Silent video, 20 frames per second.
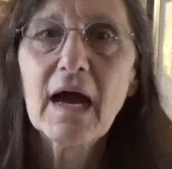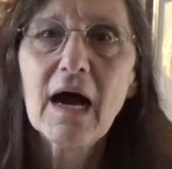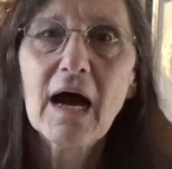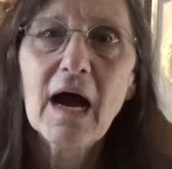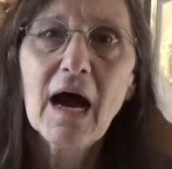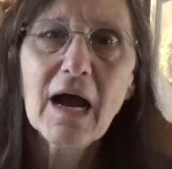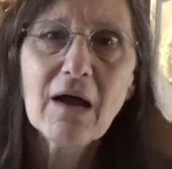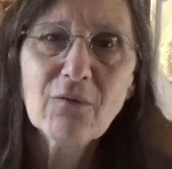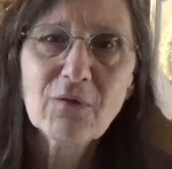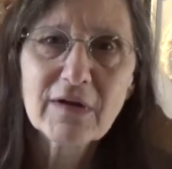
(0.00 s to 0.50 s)

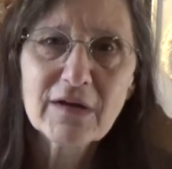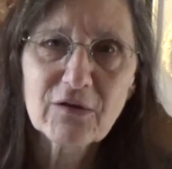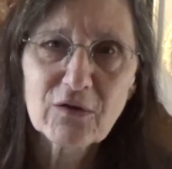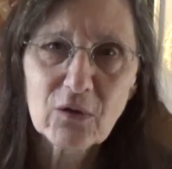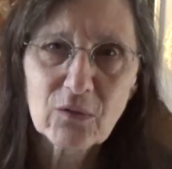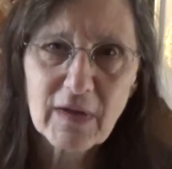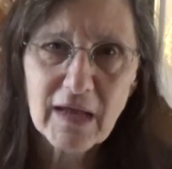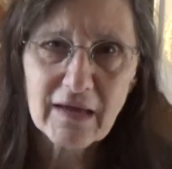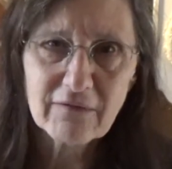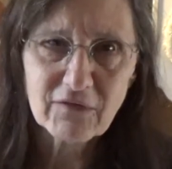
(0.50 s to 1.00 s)
I really
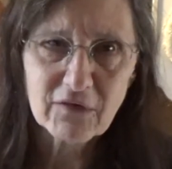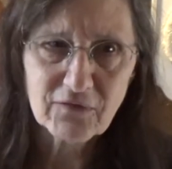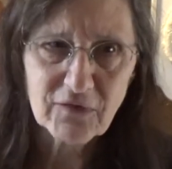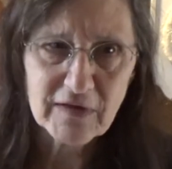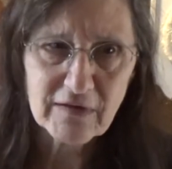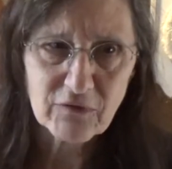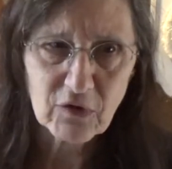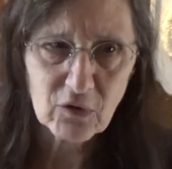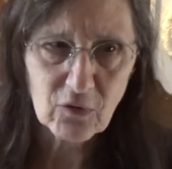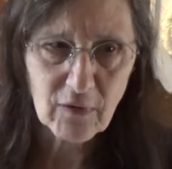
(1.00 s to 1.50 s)
don't have a
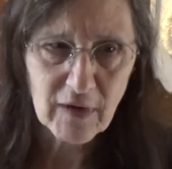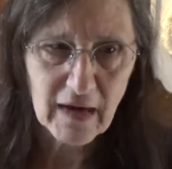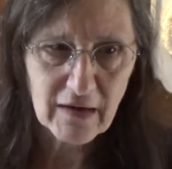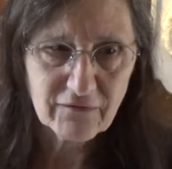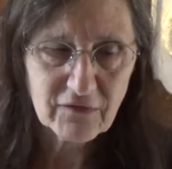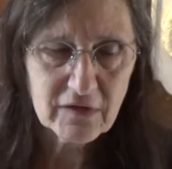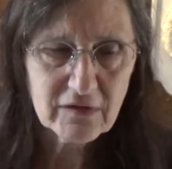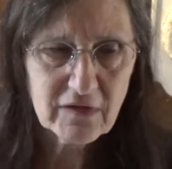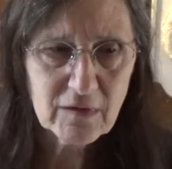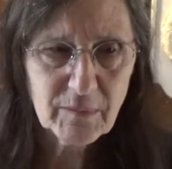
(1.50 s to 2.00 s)
favorite
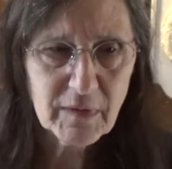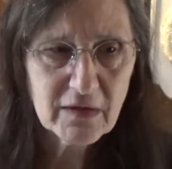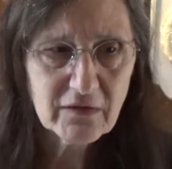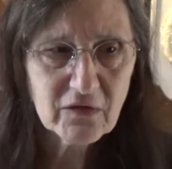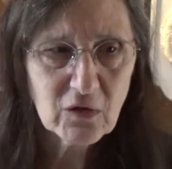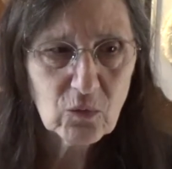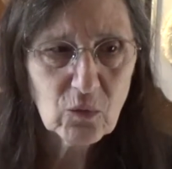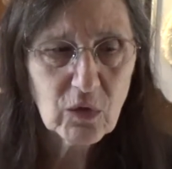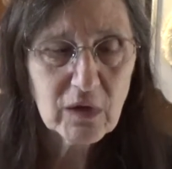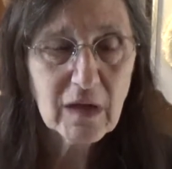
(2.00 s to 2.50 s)
craft. It depends
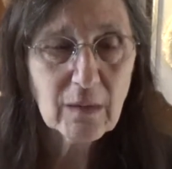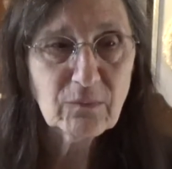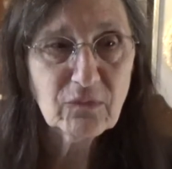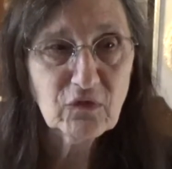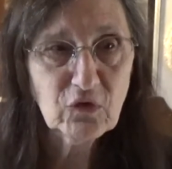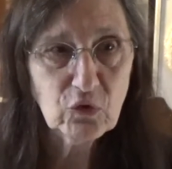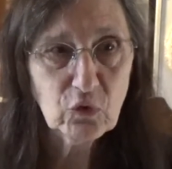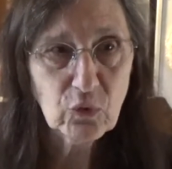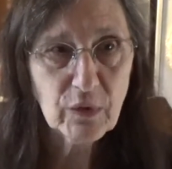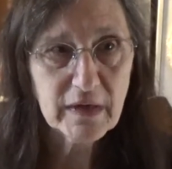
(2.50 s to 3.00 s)
on what I'm
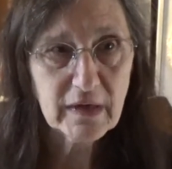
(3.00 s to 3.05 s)
doing,